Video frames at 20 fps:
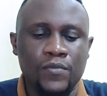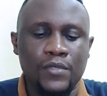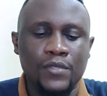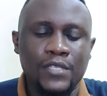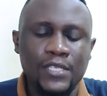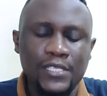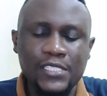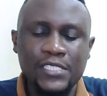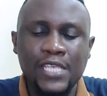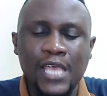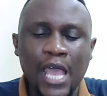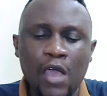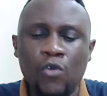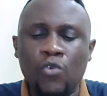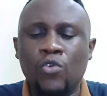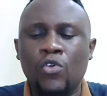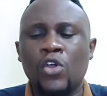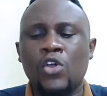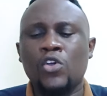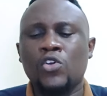This is
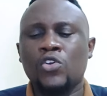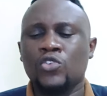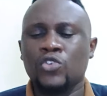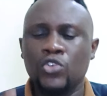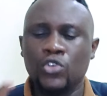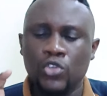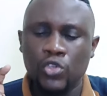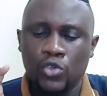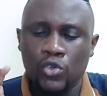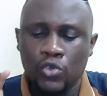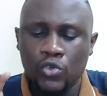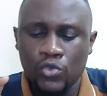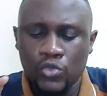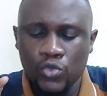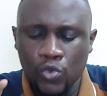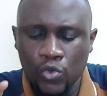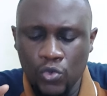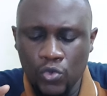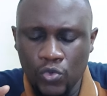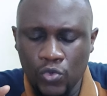how
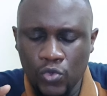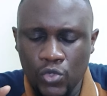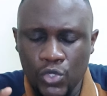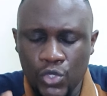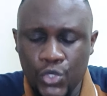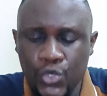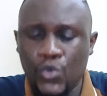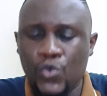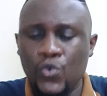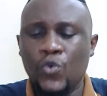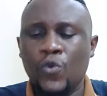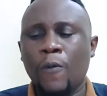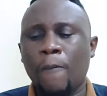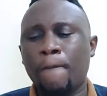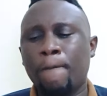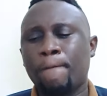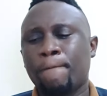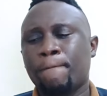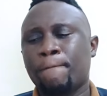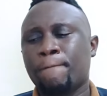you
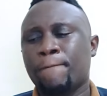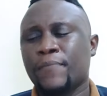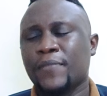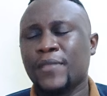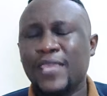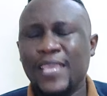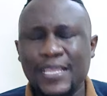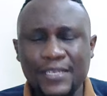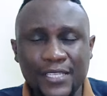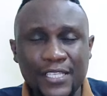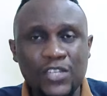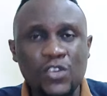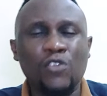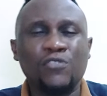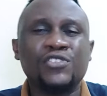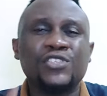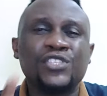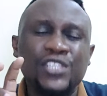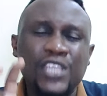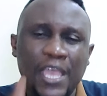get rid
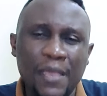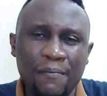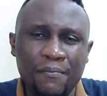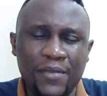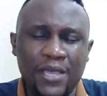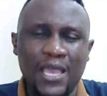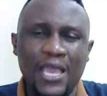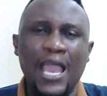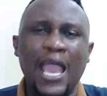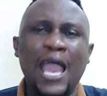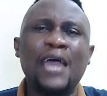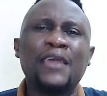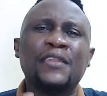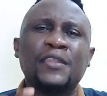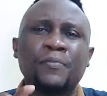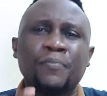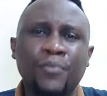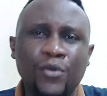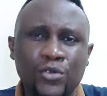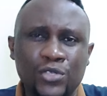of shame and
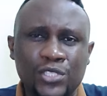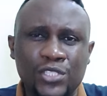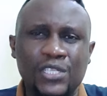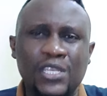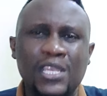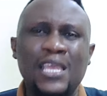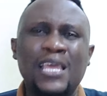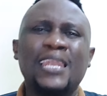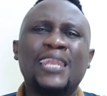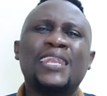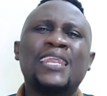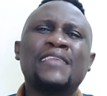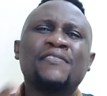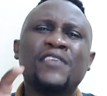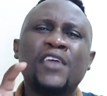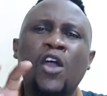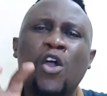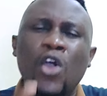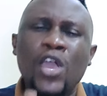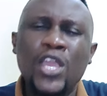reproach. Let
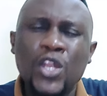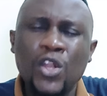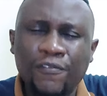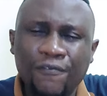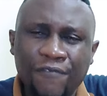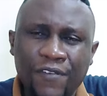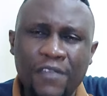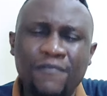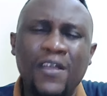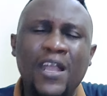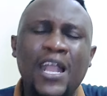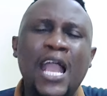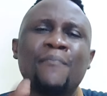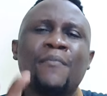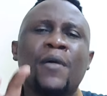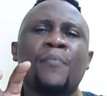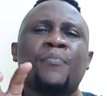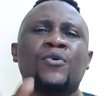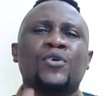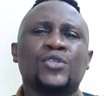the oil of favor
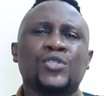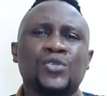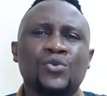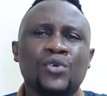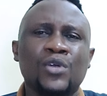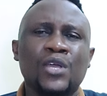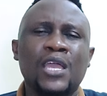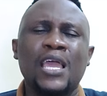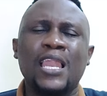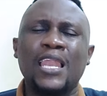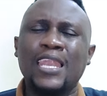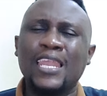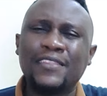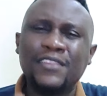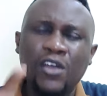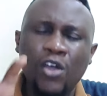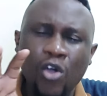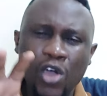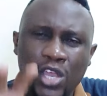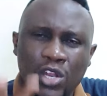come upon you. Let
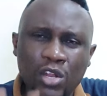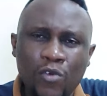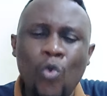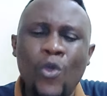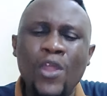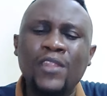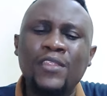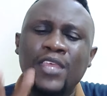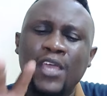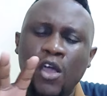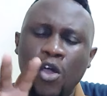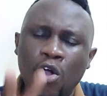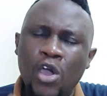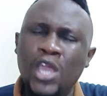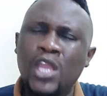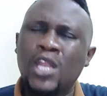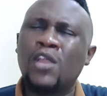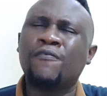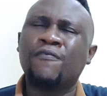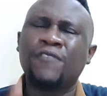the oil, when
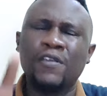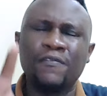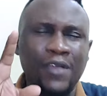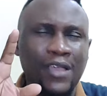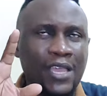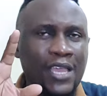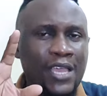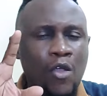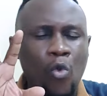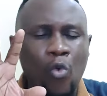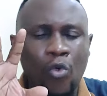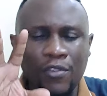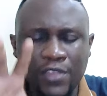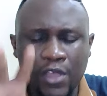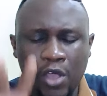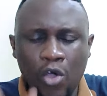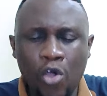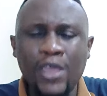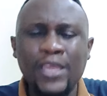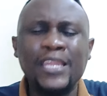
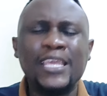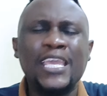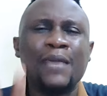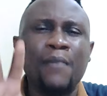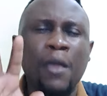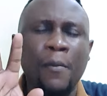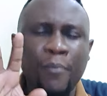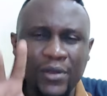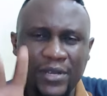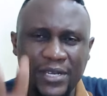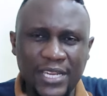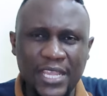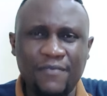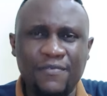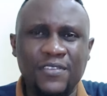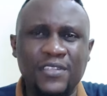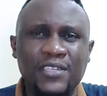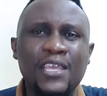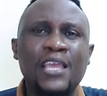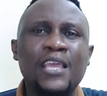the oil came upon
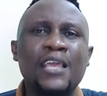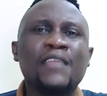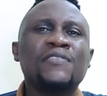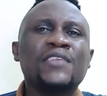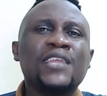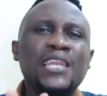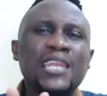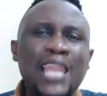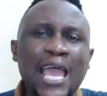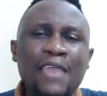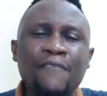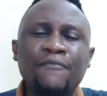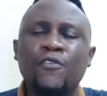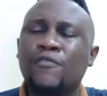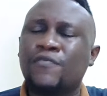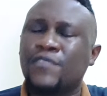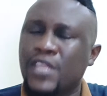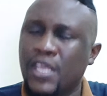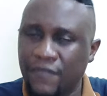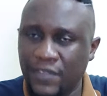David, the life
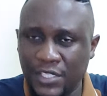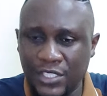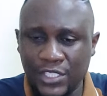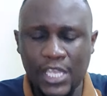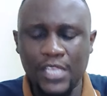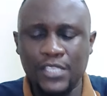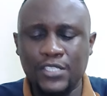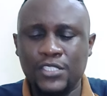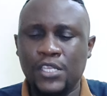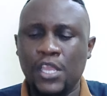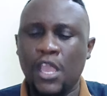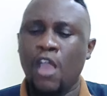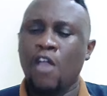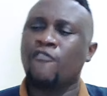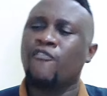of David changed.